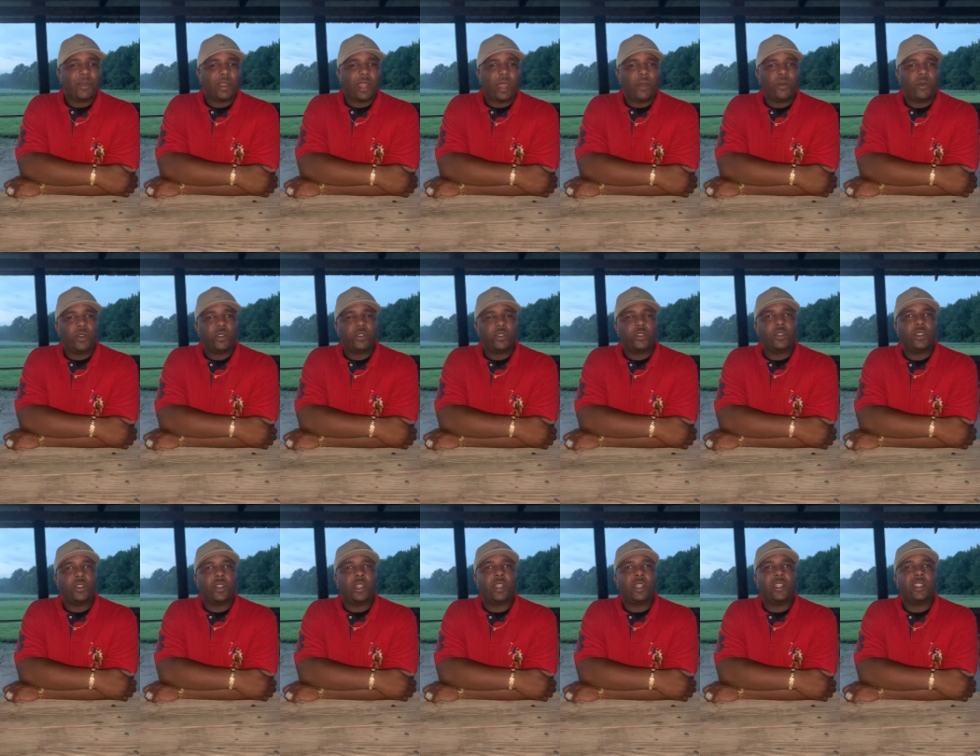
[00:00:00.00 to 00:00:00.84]
but I want you
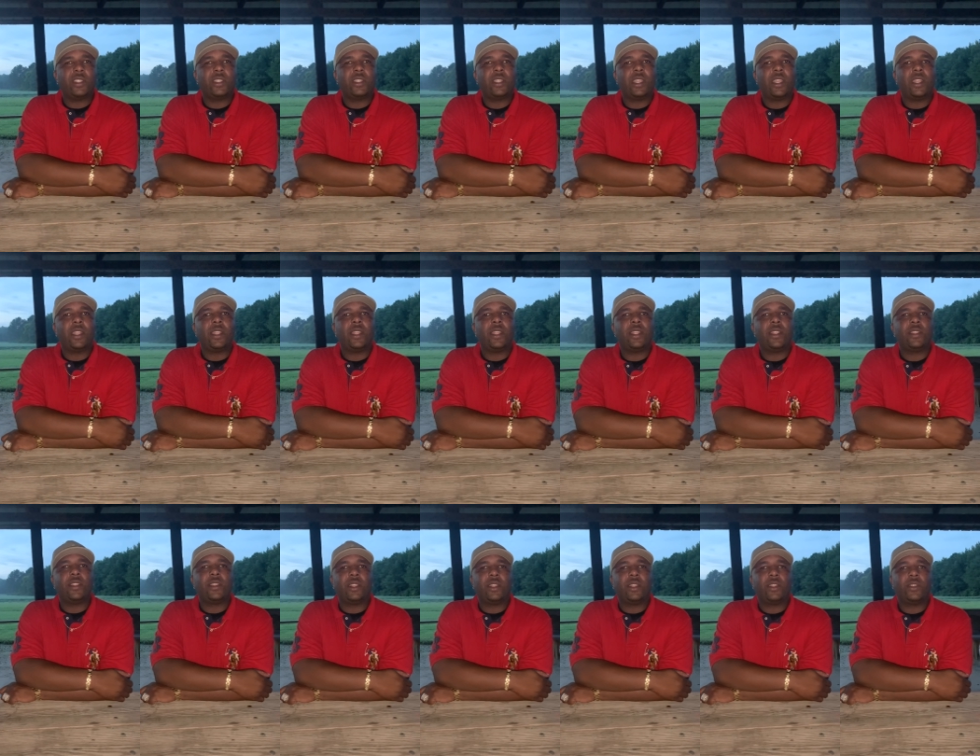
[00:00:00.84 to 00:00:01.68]
to understand it
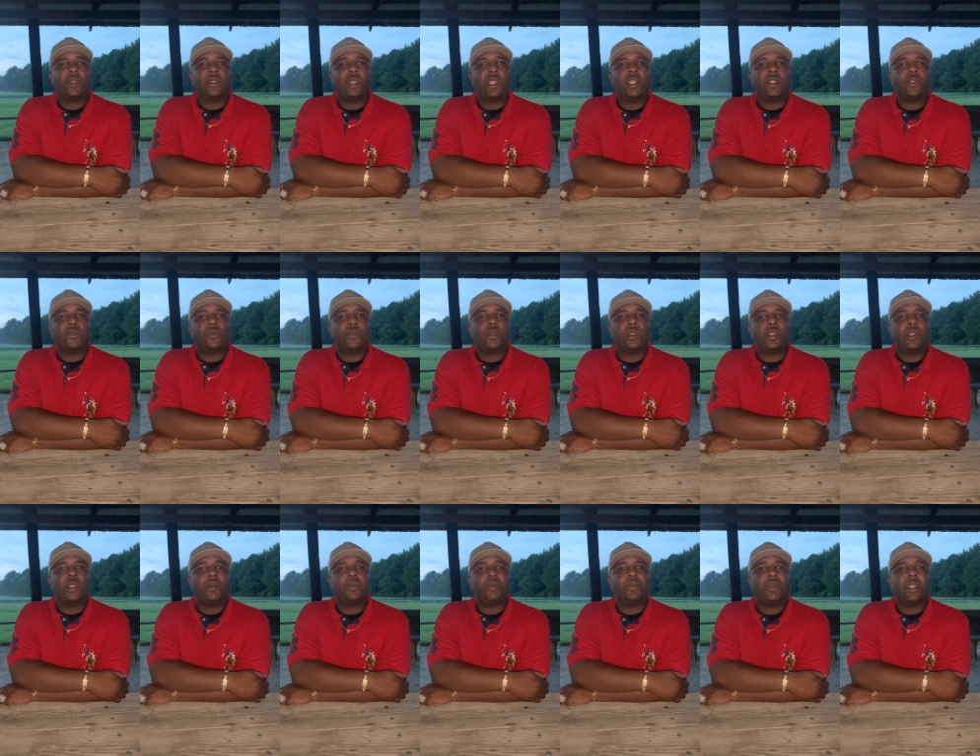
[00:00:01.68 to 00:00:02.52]
is
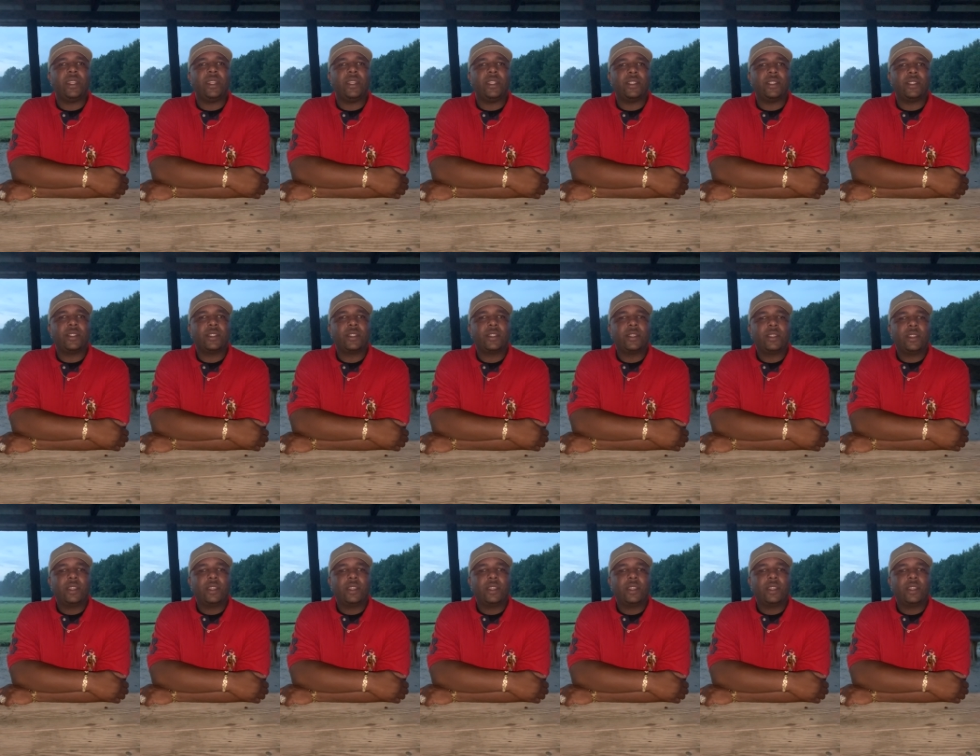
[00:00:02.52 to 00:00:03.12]
real business.